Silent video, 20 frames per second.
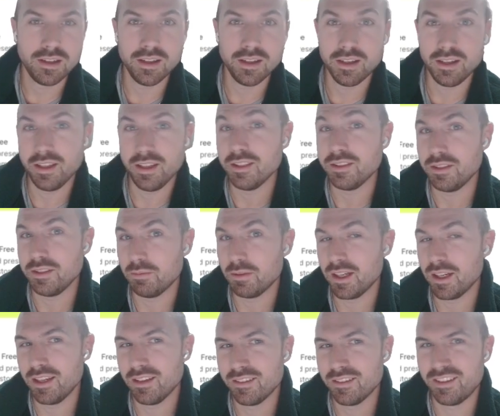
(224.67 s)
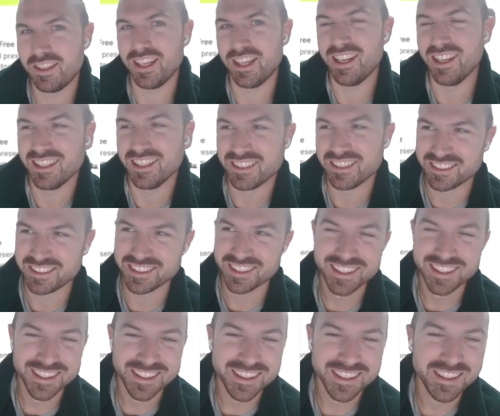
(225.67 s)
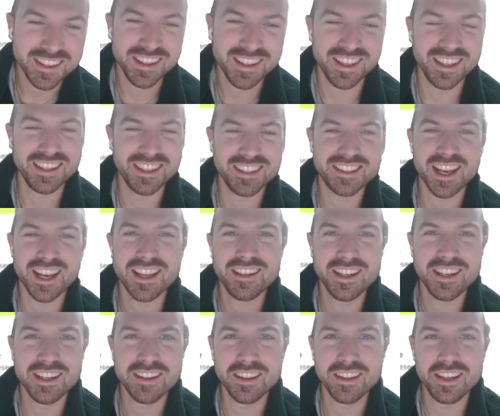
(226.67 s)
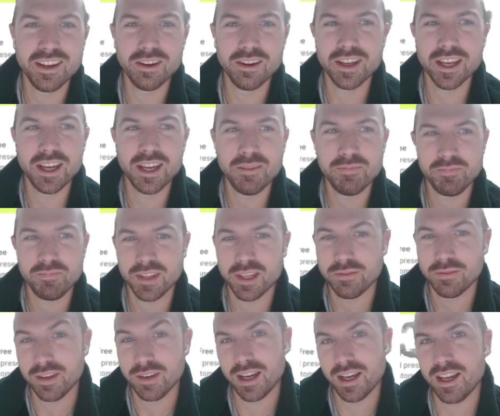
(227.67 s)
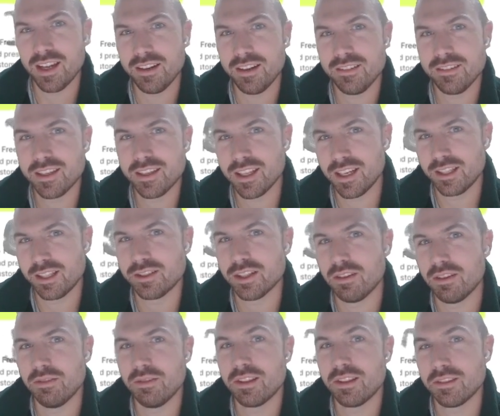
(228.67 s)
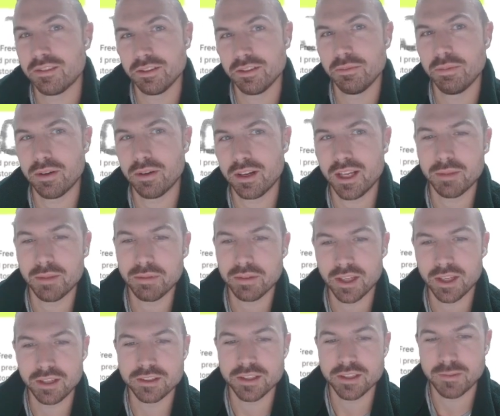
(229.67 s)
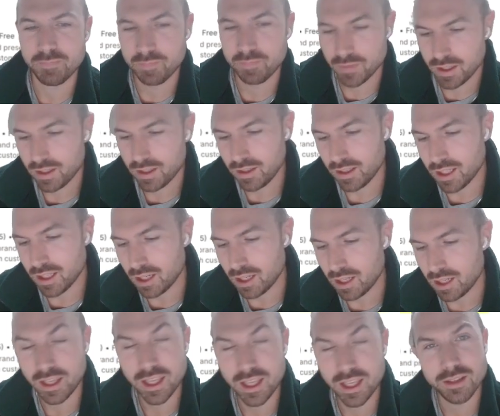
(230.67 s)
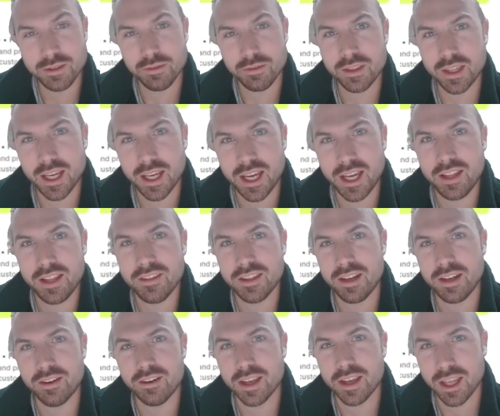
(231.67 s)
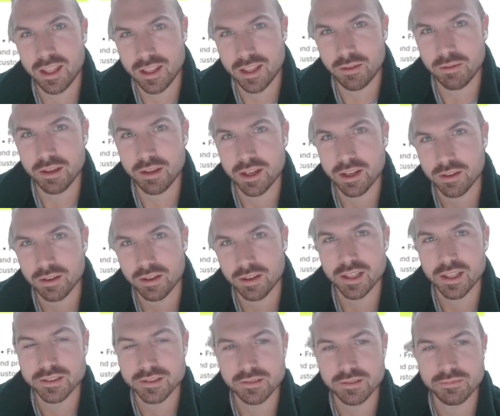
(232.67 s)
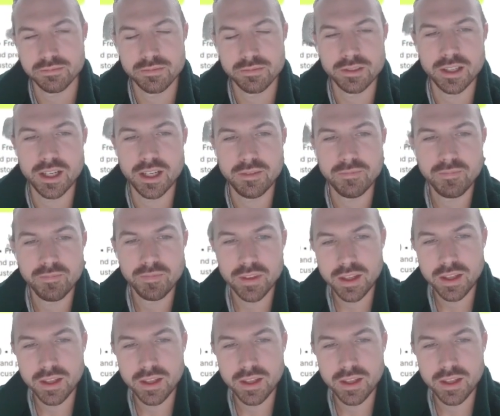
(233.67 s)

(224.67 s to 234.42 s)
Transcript: In an easy way, that is. And secondarily, okay, if not, can I solve it with a third-party application? And if I can't do that, then okay, now we got to go custom, right?